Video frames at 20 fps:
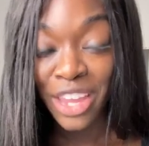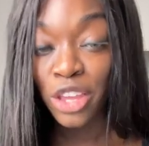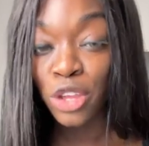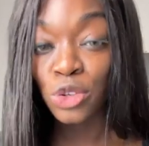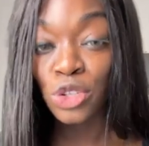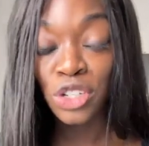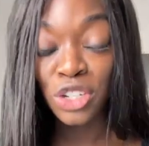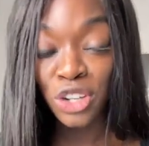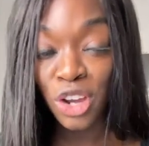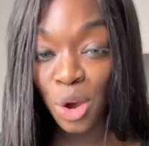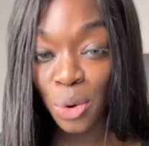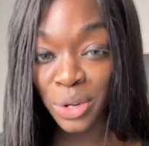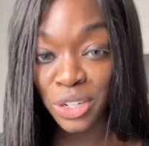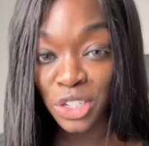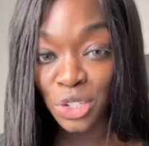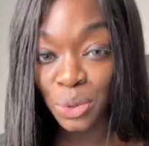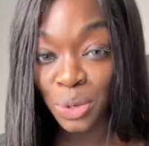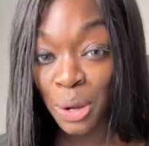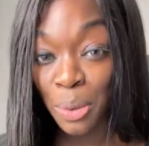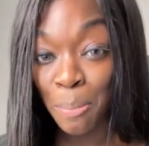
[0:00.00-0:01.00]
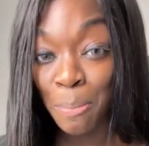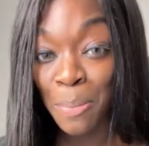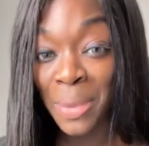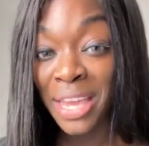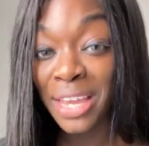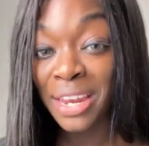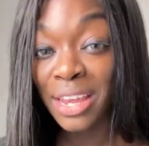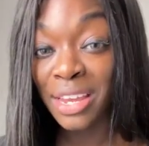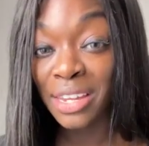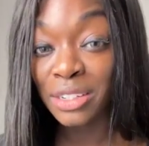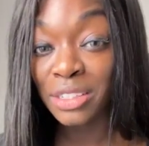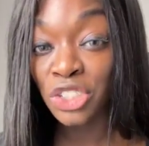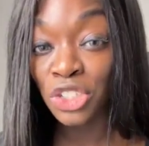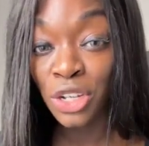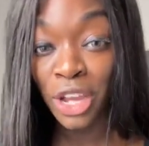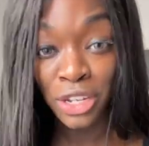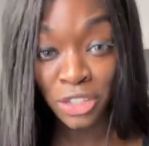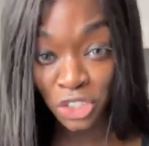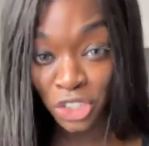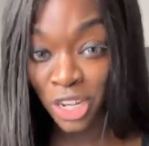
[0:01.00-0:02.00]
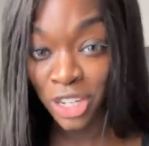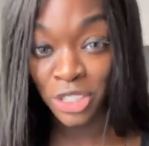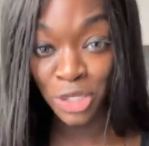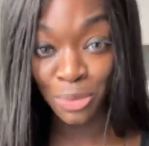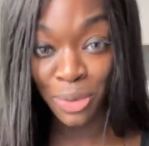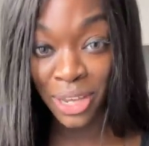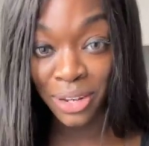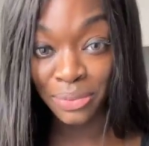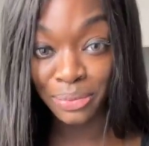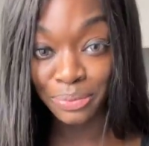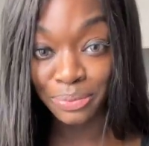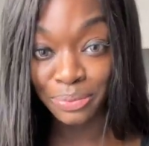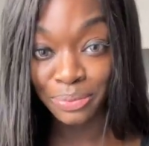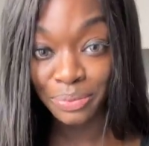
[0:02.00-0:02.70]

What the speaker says: used to go into an immediate judgment,